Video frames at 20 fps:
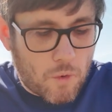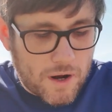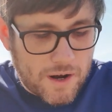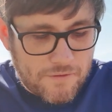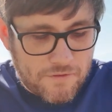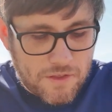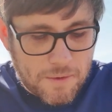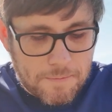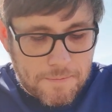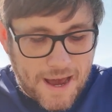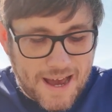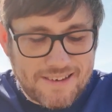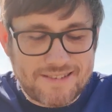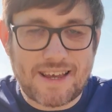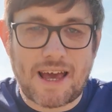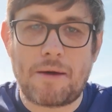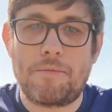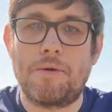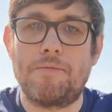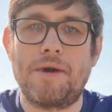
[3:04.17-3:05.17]
one of the
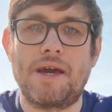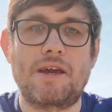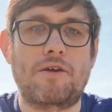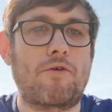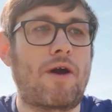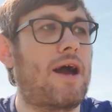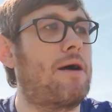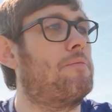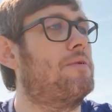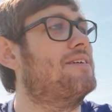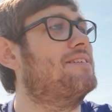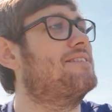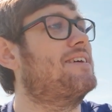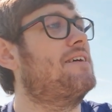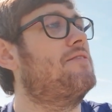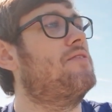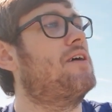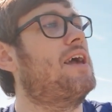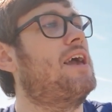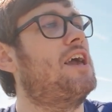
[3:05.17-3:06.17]
best MMA grapplers
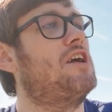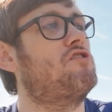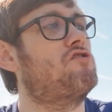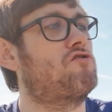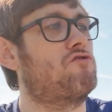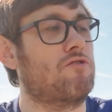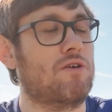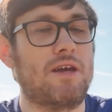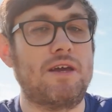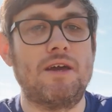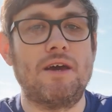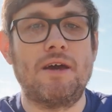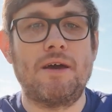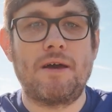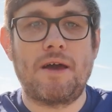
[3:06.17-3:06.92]
in the history